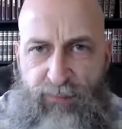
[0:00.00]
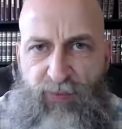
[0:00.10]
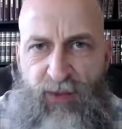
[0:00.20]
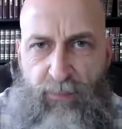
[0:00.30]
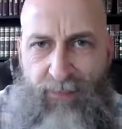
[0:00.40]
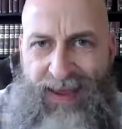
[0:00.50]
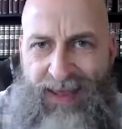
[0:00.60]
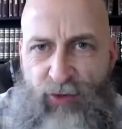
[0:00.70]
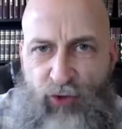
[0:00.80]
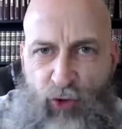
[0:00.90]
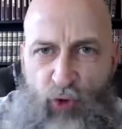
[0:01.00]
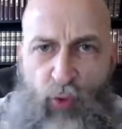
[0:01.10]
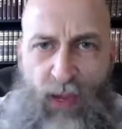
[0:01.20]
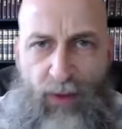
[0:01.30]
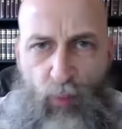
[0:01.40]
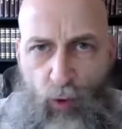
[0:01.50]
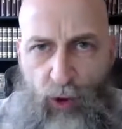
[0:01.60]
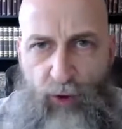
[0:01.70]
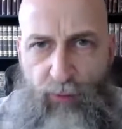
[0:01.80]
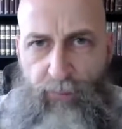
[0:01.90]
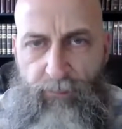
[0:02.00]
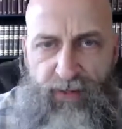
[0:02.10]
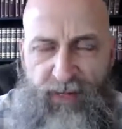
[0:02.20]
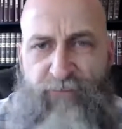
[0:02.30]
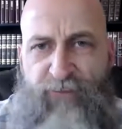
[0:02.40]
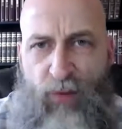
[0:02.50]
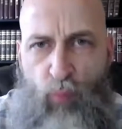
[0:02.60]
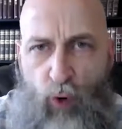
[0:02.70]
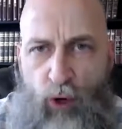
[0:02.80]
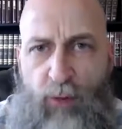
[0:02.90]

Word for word: that man to a worm. If a worm